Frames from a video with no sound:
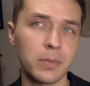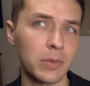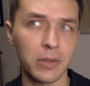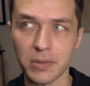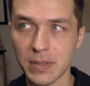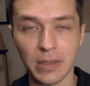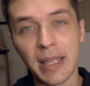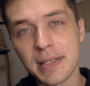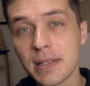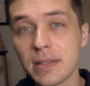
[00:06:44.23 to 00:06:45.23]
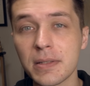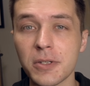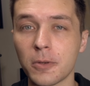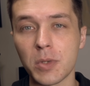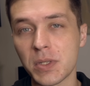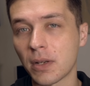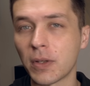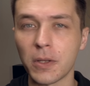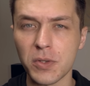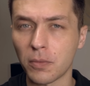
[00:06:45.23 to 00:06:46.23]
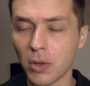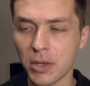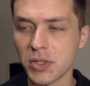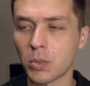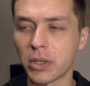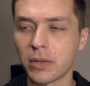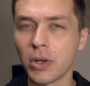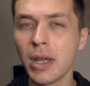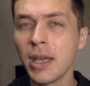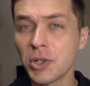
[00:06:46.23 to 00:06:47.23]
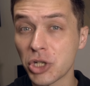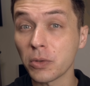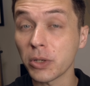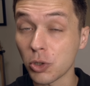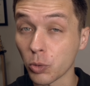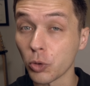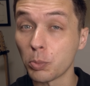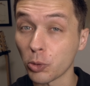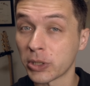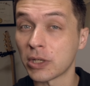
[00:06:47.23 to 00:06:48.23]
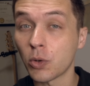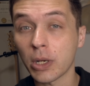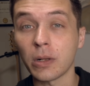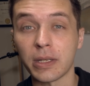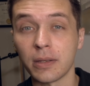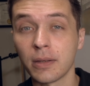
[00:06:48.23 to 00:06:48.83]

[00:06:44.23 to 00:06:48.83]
whether it's lessons or music videos or vlogs or whatever, generally grew pretty quickly.